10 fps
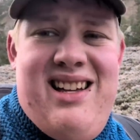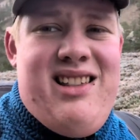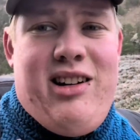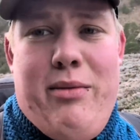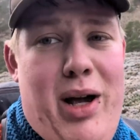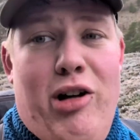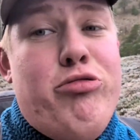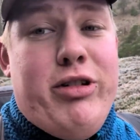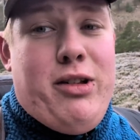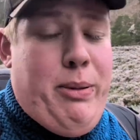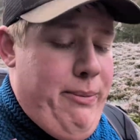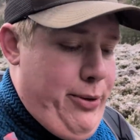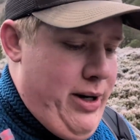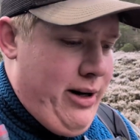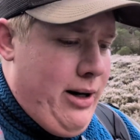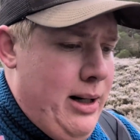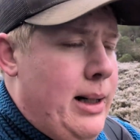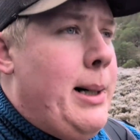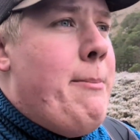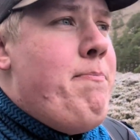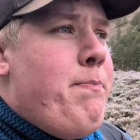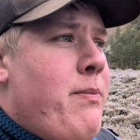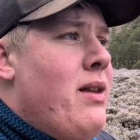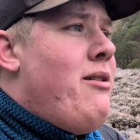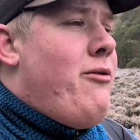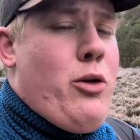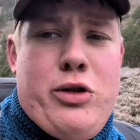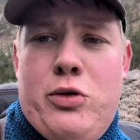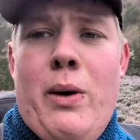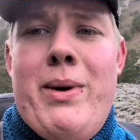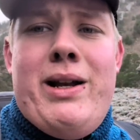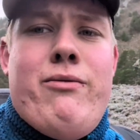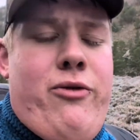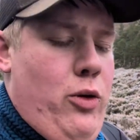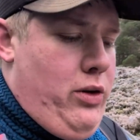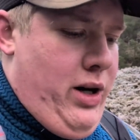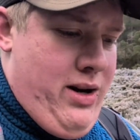there can be hundreds of people here. Folks swimming, folk